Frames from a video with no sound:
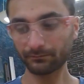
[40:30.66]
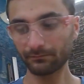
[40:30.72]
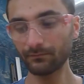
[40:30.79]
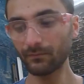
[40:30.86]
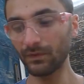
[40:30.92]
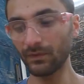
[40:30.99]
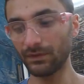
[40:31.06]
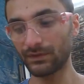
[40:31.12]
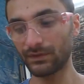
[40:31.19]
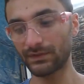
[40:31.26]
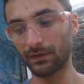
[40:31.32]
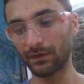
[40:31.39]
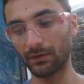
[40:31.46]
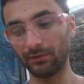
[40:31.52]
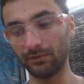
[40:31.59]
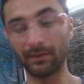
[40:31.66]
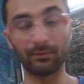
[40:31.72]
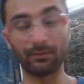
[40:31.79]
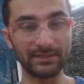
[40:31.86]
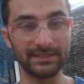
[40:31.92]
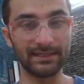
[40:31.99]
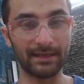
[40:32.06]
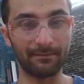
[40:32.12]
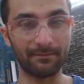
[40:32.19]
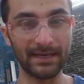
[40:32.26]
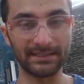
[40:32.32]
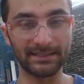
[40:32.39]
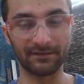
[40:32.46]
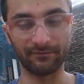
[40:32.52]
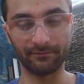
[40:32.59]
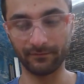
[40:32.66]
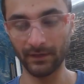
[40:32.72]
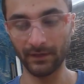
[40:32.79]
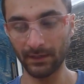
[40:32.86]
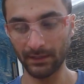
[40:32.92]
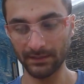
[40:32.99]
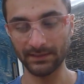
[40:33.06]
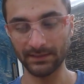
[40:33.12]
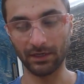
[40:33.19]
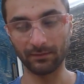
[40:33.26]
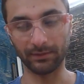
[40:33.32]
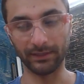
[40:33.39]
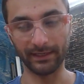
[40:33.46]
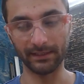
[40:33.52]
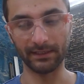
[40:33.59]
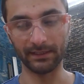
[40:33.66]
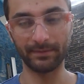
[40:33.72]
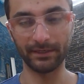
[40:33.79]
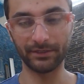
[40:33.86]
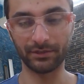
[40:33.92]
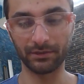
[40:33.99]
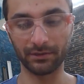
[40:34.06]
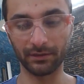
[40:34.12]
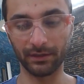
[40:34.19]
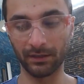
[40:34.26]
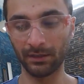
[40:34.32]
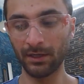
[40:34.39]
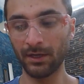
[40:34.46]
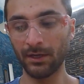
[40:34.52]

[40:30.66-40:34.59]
So you remember seeing that massive saw blade in the picture earlier.